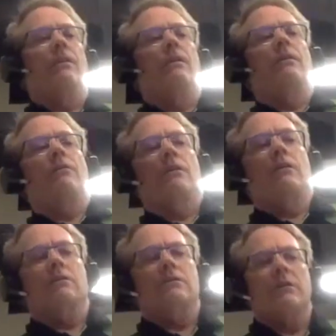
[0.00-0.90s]
It
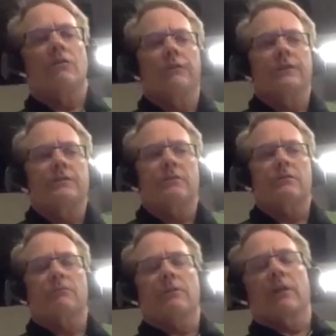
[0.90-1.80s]
is a nervous
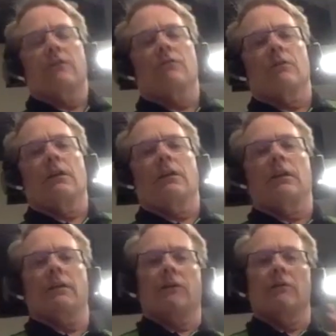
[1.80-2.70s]
system thing, so I'm going to
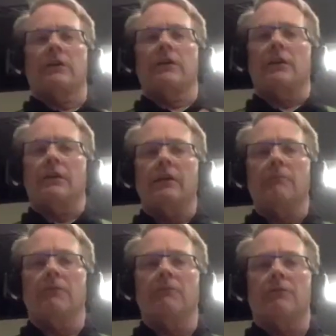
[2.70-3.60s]
geek out on you a little
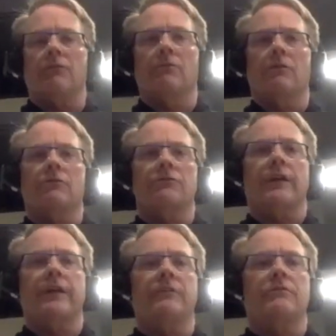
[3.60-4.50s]
bit with some
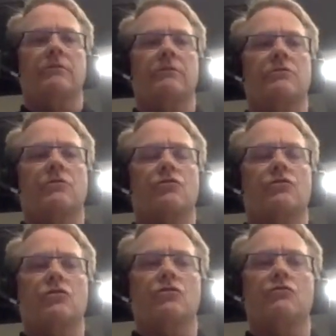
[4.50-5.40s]
neuroscience. There's
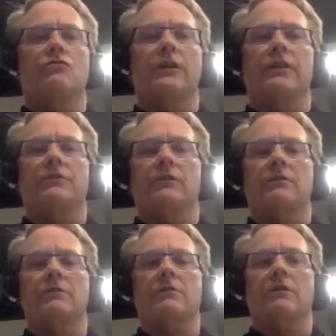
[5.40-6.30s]
2
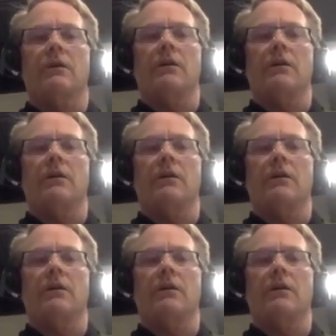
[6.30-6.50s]
reasons.